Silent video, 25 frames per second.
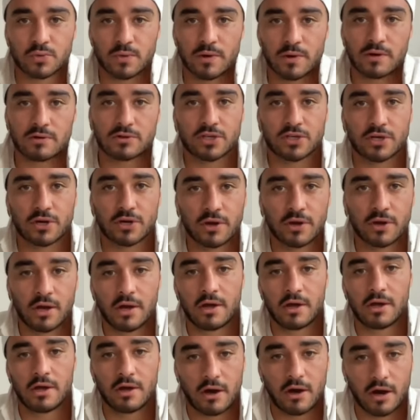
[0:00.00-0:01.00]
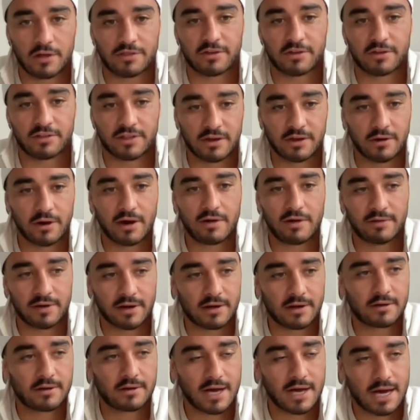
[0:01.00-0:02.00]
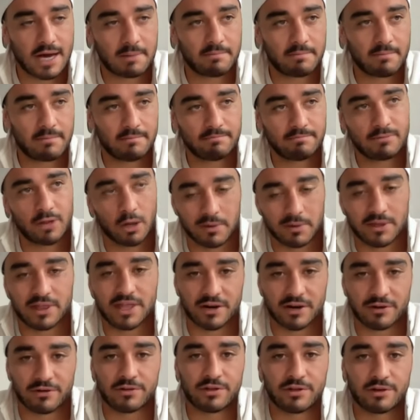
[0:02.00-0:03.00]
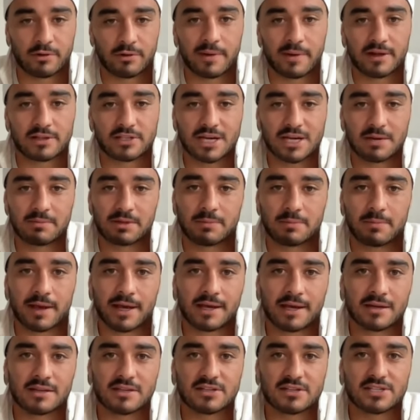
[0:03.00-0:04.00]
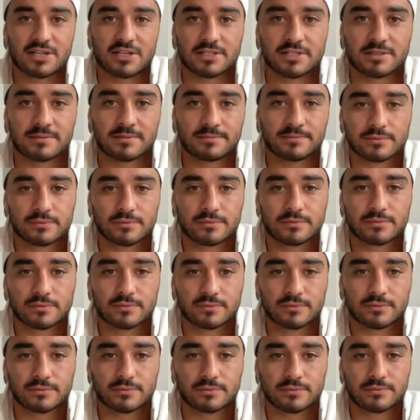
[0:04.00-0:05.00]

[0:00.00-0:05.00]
well. So I think they'll have a um, they'll be there or thereabouts come at the back end of the season. Landers